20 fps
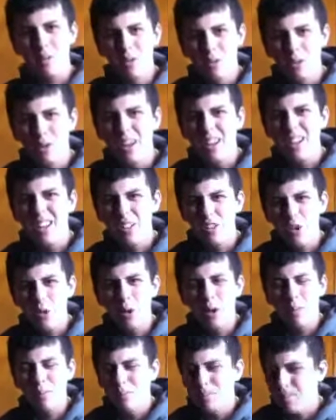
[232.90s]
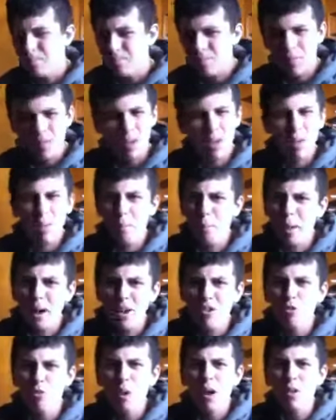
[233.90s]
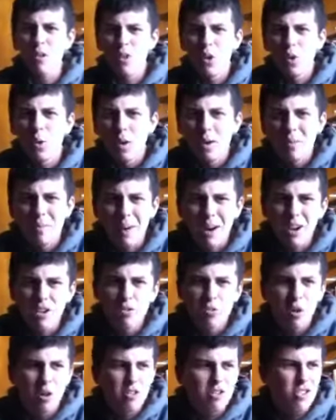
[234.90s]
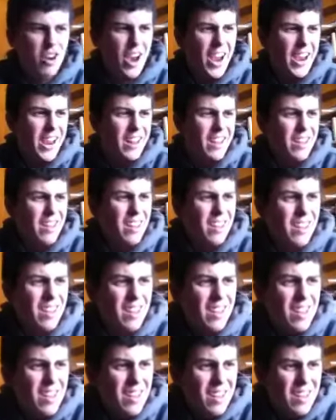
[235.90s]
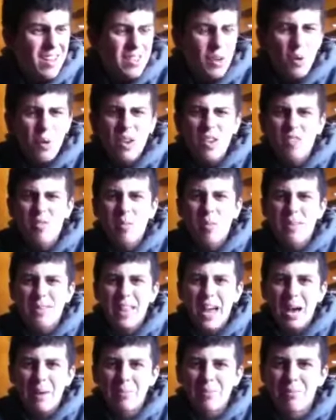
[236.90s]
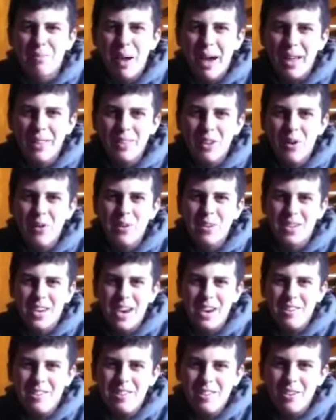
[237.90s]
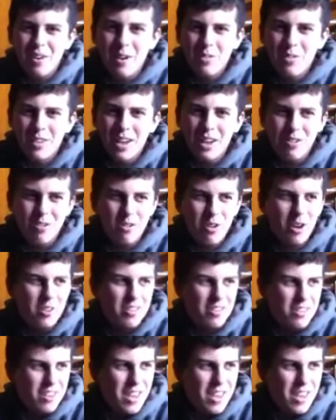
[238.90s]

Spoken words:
to do it, might as well do it, might as well try it. Don't give him a top spot though in case he goes on drugs again,